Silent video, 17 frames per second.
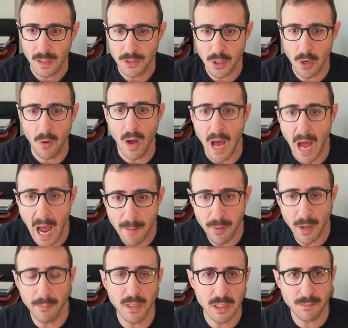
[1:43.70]
So I
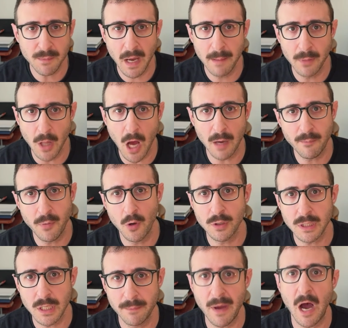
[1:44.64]
published my blog
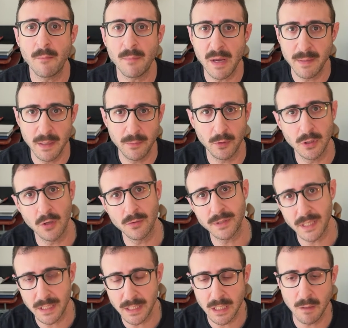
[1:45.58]
post about my People Note
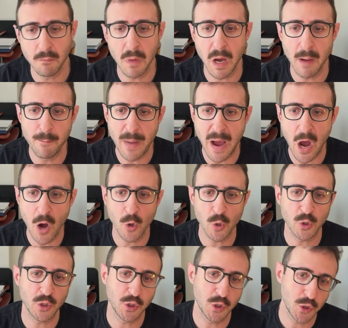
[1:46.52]
system
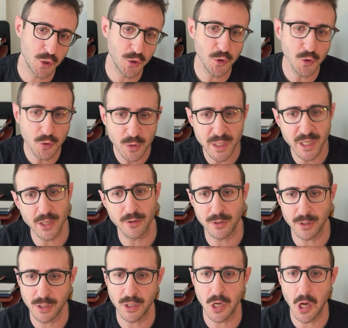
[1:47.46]
about two
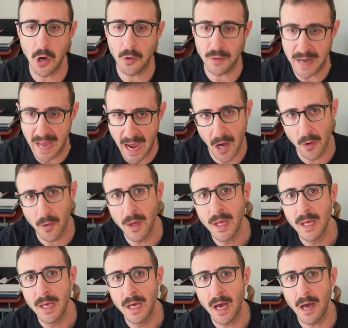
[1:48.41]
years ago now.
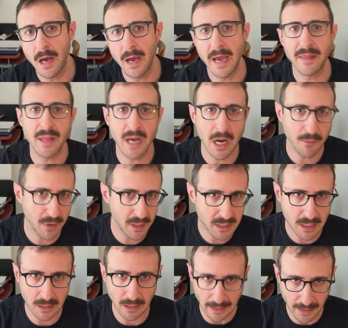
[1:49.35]
Uh, and then I
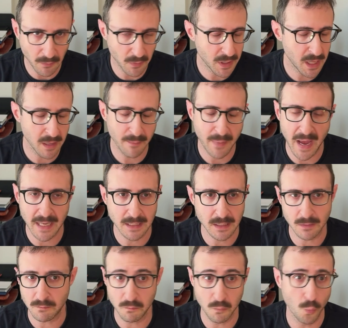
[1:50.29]
recently, within the
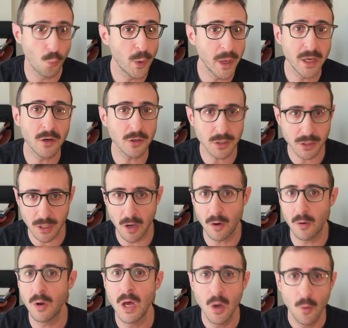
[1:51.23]
past week or
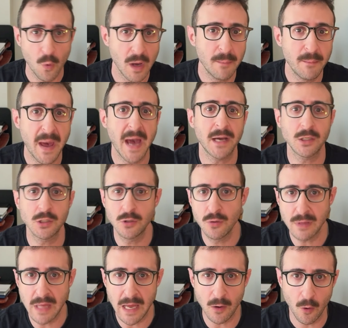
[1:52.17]
so, went back
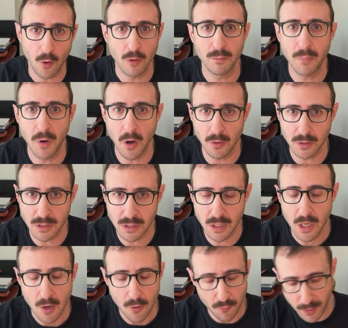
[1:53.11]
to that old
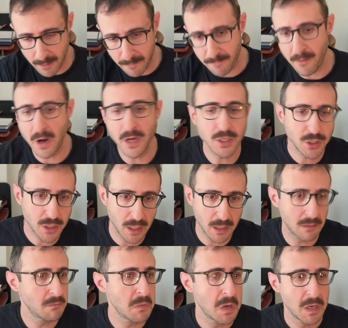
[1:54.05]
post, refreshed
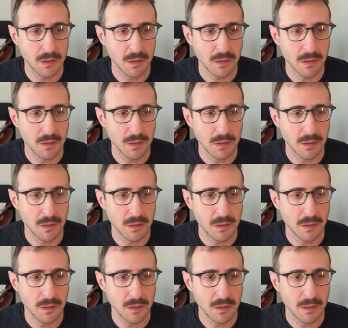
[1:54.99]
it